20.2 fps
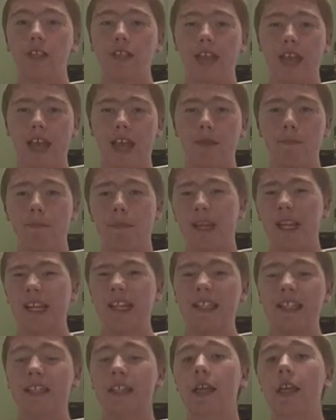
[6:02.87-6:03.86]
10
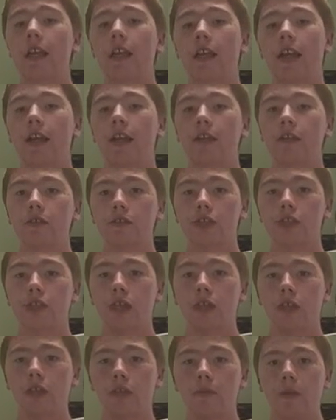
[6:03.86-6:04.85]
minutes, and I'll
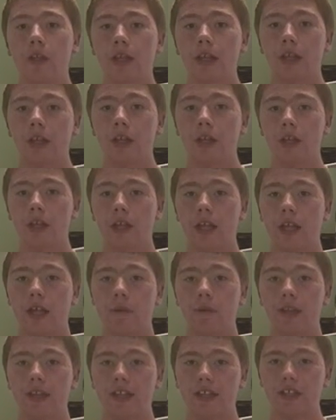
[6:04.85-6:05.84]
show you what they look like
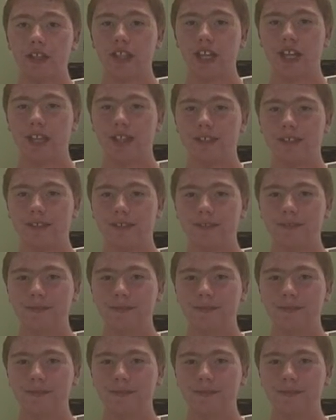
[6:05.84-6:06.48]
when they're done.